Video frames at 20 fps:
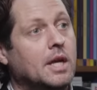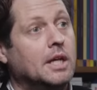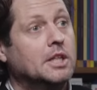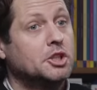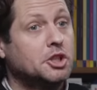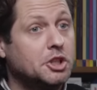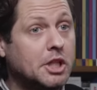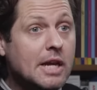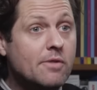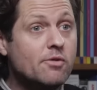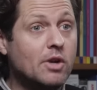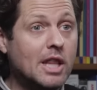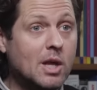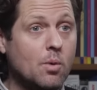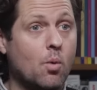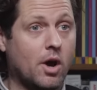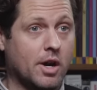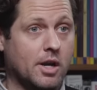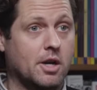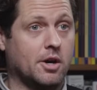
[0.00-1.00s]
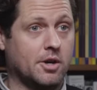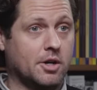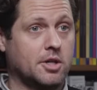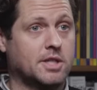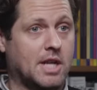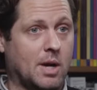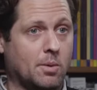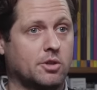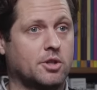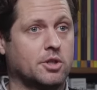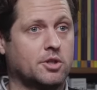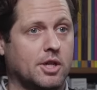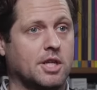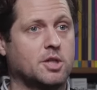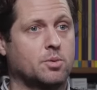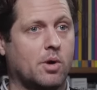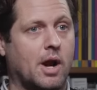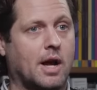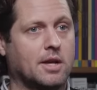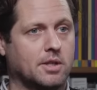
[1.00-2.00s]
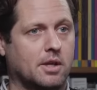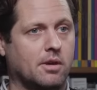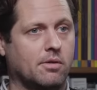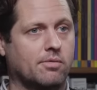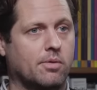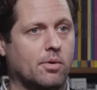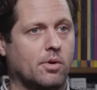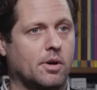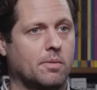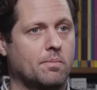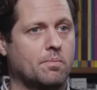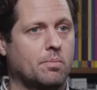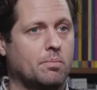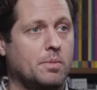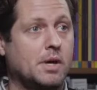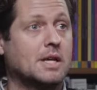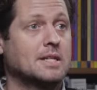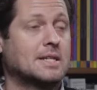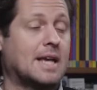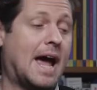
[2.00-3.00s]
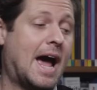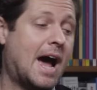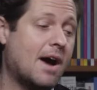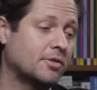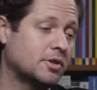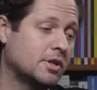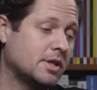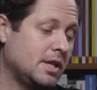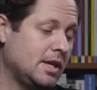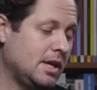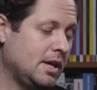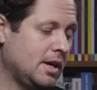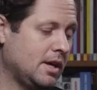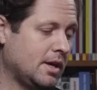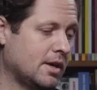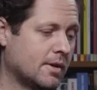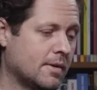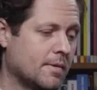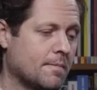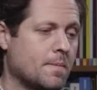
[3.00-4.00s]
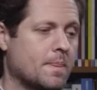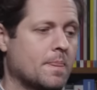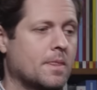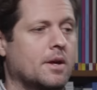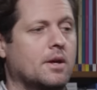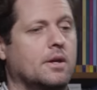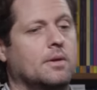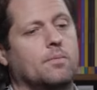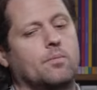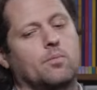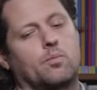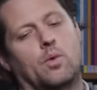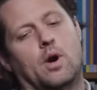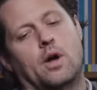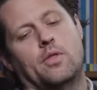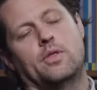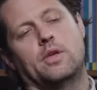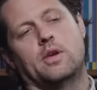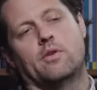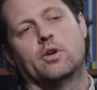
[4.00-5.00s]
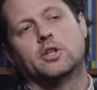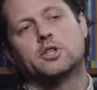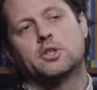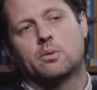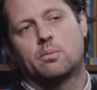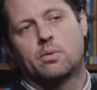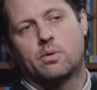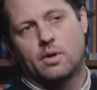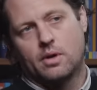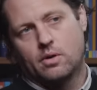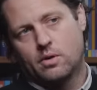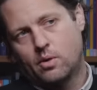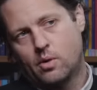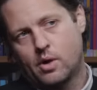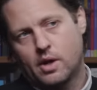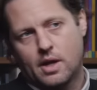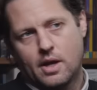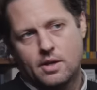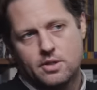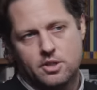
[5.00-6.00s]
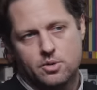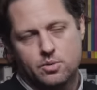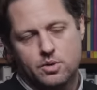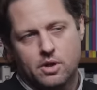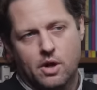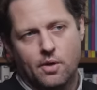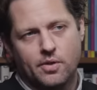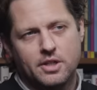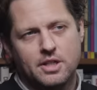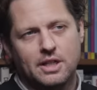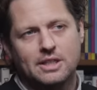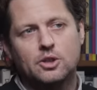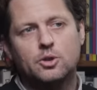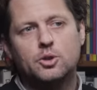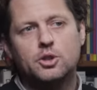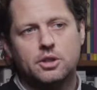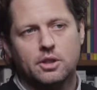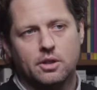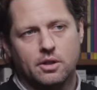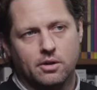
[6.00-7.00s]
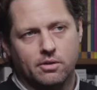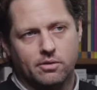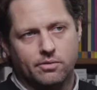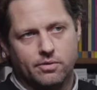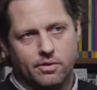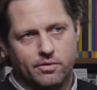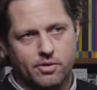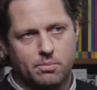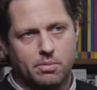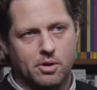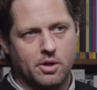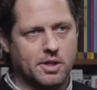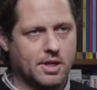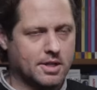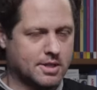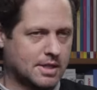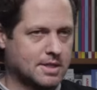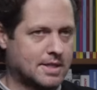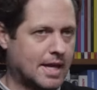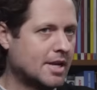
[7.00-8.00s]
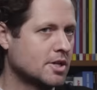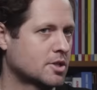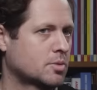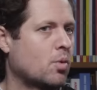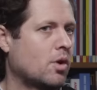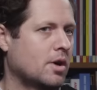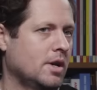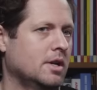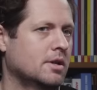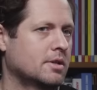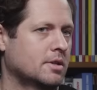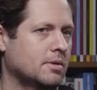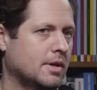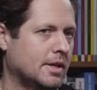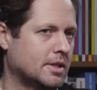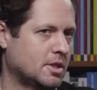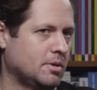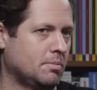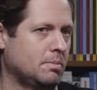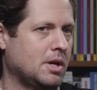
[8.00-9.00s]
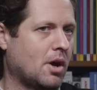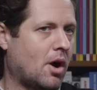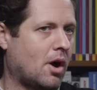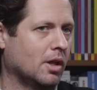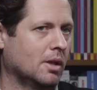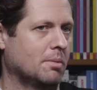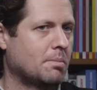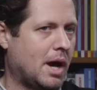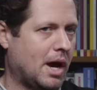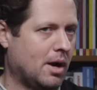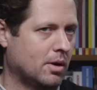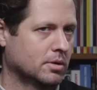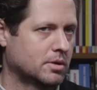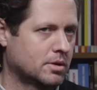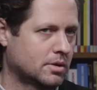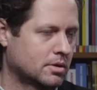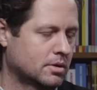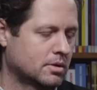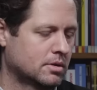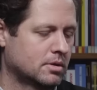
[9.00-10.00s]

She really wanted to understand what the streets were asking for, because after the what the original organizers was called the dilution of, of the protest, because they just wanted it to be all about